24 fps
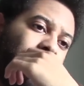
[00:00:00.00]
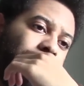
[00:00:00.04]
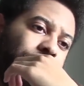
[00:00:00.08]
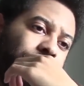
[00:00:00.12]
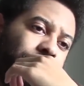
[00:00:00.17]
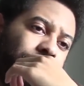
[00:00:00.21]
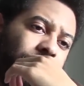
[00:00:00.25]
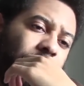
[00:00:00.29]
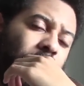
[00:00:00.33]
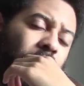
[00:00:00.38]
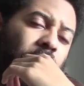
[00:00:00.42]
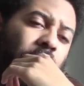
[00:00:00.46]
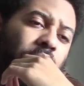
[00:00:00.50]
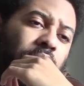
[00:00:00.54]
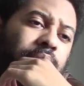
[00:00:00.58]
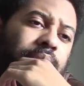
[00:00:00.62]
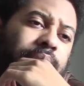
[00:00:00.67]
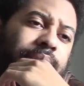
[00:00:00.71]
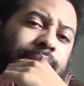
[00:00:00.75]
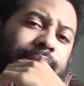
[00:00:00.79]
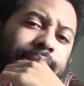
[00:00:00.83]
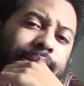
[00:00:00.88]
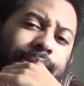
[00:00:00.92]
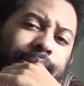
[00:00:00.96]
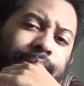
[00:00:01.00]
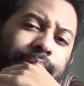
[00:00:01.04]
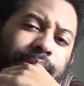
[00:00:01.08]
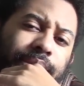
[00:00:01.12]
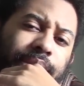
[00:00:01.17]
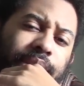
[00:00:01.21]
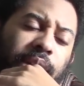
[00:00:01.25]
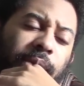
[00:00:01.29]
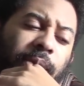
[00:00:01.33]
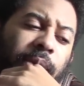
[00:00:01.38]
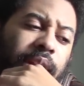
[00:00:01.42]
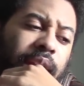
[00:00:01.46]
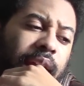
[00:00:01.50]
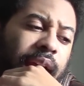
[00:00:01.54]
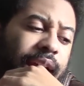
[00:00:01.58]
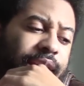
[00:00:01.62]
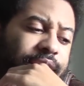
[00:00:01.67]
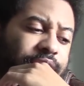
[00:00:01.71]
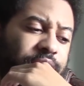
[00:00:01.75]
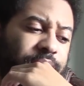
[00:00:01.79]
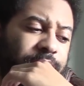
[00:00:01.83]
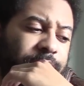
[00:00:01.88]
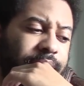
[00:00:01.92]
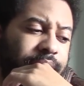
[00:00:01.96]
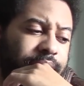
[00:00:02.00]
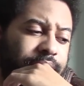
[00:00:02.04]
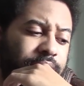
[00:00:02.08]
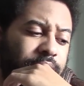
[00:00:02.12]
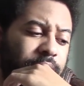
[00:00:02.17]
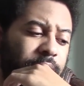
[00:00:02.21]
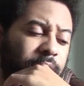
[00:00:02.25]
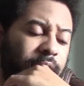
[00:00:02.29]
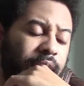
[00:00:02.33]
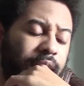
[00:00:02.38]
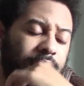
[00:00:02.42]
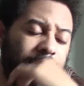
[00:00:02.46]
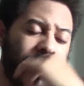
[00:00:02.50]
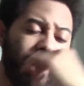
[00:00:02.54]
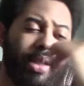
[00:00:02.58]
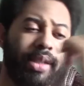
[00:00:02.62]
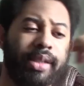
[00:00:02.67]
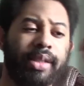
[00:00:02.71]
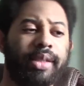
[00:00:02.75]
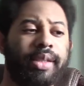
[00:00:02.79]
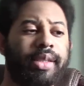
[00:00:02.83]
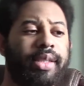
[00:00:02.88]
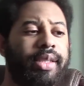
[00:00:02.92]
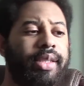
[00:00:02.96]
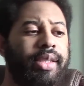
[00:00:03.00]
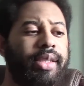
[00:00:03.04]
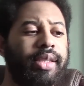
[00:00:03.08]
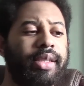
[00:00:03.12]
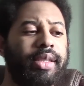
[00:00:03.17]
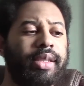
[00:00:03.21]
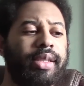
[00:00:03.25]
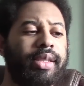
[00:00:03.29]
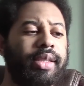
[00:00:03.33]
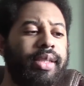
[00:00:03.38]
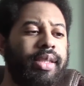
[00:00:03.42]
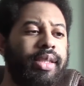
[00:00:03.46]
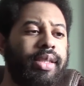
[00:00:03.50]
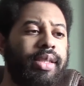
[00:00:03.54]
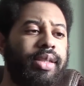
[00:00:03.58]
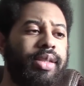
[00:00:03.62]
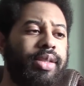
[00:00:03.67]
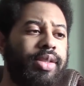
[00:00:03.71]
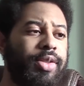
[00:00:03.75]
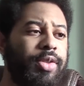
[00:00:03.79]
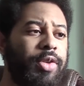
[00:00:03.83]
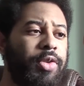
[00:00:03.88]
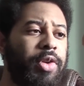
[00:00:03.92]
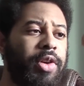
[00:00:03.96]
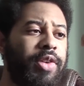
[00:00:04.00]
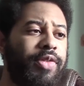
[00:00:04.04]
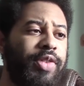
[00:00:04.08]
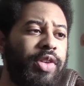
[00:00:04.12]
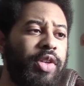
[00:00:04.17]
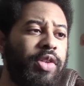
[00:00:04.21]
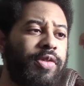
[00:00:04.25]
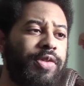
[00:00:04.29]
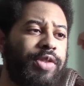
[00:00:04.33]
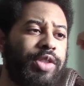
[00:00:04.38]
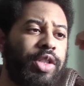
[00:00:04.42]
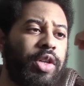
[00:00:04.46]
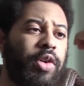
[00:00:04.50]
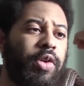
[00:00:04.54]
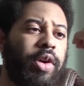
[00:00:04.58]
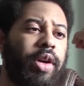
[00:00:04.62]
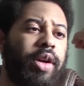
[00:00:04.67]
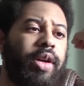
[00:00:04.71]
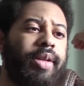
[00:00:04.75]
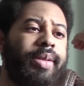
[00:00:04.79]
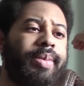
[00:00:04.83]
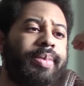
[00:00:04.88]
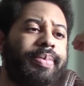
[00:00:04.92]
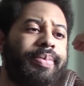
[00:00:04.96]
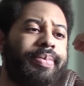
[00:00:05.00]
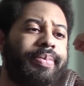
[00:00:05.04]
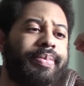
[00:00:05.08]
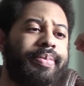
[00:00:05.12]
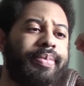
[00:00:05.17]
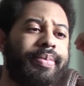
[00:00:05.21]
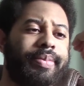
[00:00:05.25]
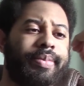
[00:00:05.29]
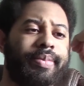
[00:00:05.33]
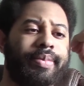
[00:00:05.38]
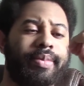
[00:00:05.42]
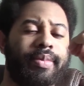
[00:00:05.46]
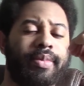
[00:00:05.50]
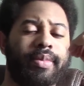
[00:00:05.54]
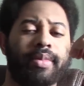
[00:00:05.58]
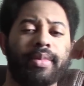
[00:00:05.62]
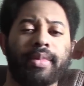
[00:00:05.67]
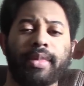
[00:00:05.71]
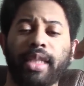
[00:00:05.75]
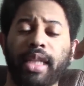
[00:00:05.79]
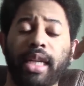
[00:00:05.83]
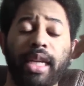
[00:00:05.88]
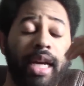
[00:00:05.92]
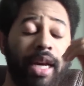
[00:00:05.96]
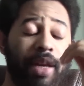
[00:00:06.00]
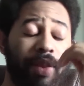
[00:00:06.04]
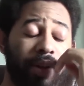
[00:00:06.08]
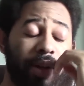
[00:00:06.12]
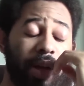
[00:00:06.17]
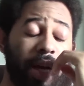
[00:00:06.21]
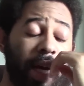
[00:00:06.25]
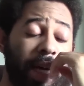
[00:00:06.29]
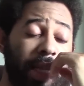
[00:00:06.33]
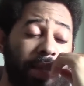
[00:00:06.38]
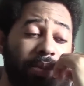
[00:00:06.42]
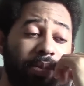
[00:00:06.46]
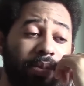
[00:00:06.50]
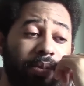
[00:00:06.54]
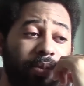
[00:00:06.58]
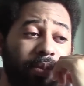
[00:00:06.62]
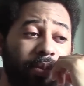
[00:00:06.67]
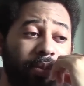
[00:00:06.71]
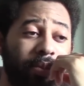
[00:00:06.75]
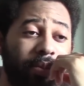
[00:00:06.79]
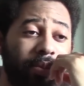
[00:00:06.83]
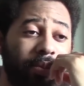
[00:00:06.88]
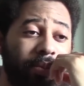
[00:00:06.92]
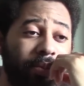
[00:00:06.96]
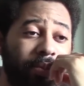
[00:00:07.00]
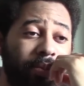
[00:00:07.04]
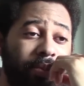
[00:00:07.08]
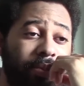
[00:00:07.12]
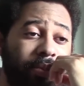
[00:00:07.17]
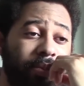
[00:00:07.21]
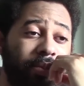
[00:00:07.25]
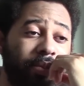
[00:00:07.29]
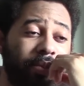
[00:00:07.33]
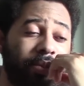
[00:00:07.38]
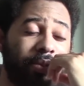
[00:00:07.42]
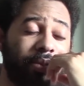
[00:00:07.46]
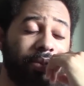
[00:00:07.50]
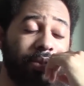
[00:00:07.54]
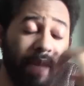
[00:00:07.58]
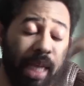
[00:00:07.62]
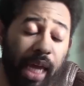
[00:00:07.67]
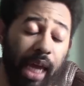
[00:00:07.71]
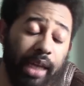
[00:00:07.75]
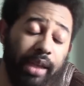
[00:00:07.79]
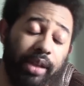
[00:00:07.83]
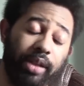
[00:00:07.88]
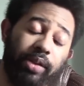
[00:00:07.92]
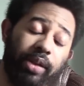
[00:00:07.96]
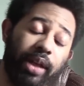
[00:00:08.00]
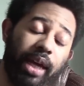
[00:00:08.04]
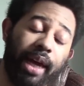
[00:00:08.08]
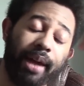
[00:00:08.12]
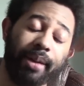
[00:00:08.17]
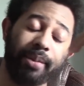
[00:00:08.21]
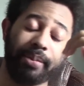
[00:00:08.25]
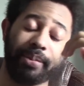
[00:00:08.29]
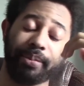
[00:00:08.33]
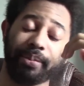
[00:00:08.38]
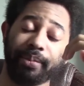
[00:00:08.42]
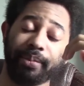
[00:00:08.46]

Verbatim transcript: So, someone asked me to do a review of Joker, and then I thought, yeah, I can do that.